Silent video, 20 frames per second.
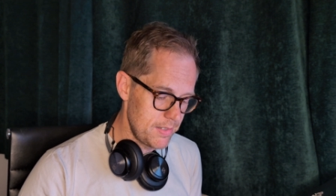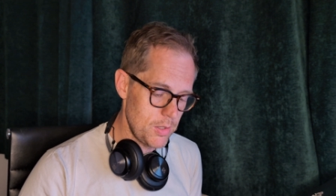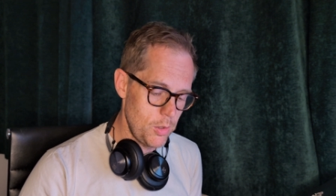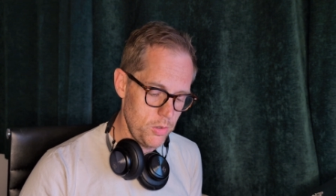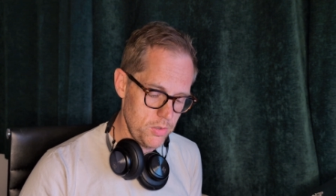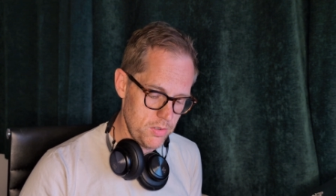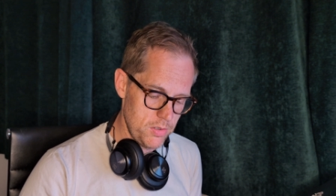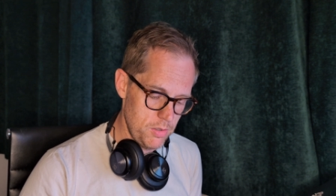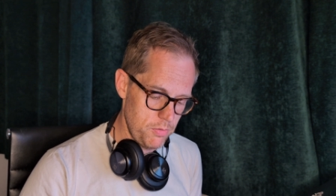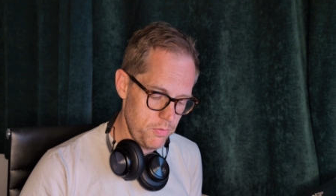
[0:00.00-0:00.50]

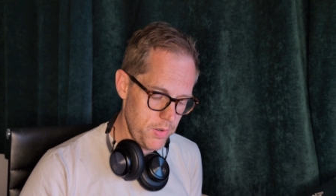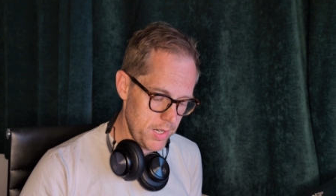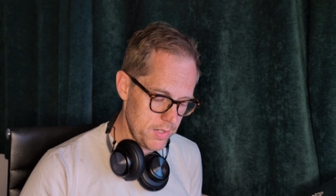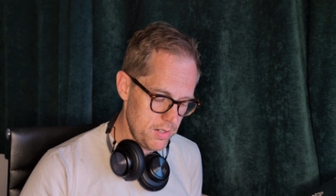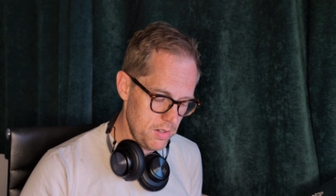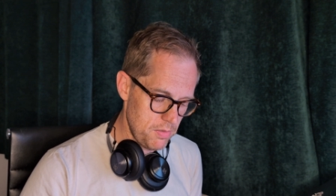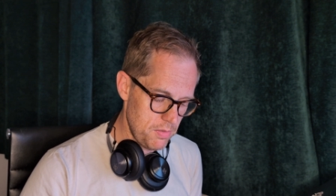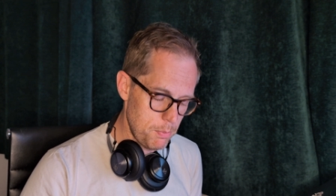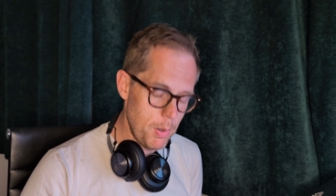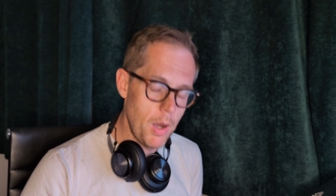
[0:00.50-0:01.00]
cost
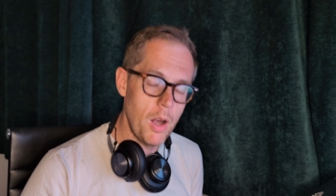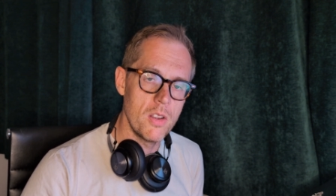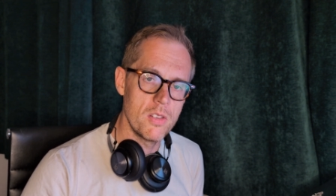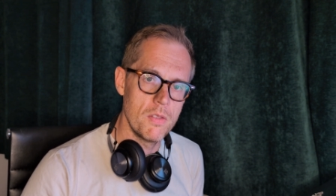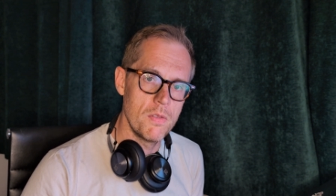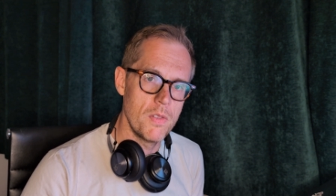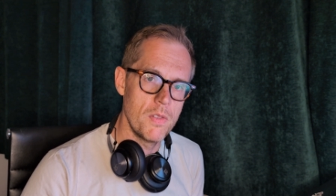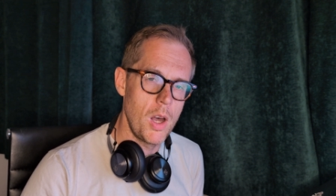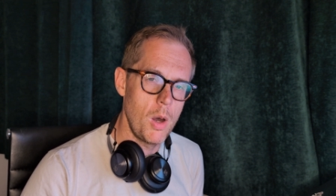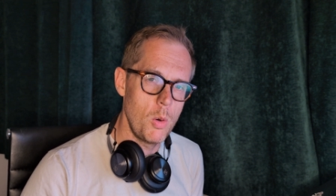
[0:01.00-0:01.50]
effective parts
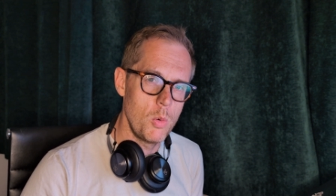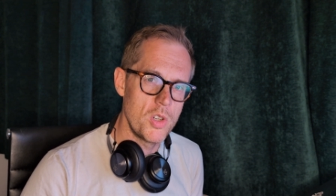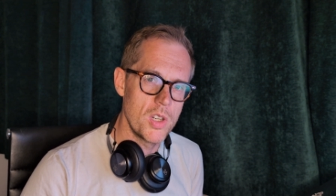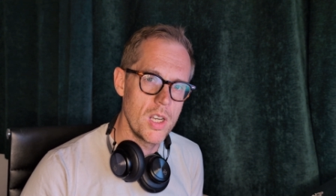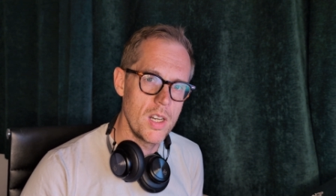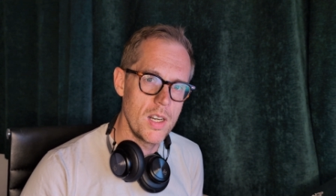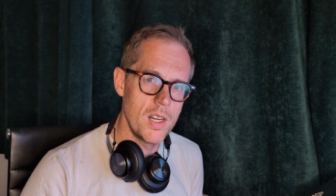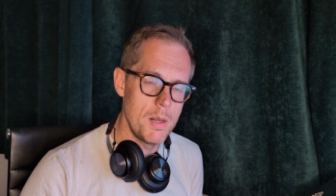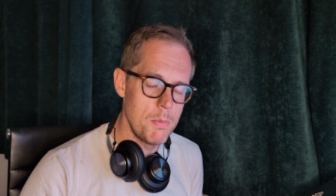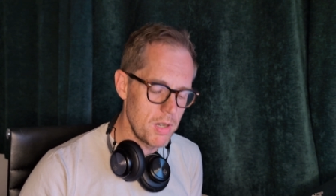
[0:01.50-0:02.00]
of the whole
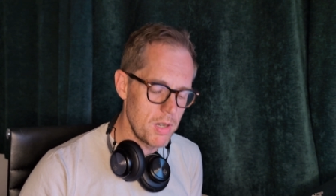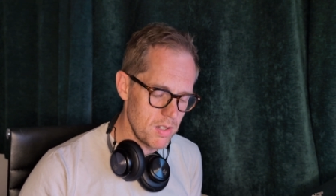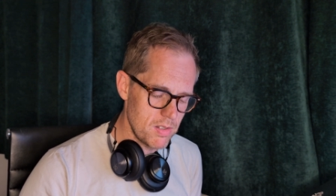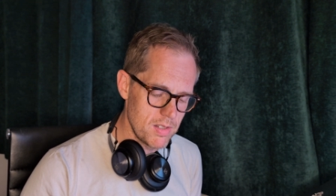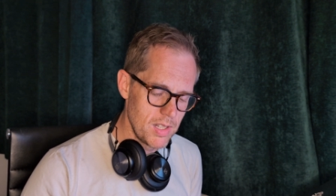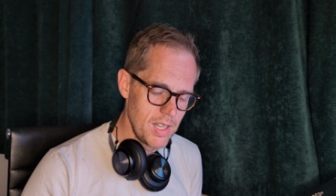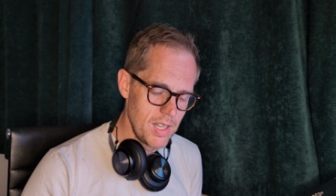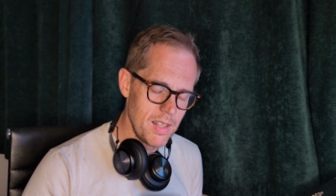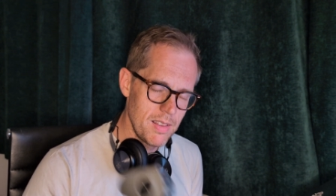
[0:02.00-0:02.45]
journey because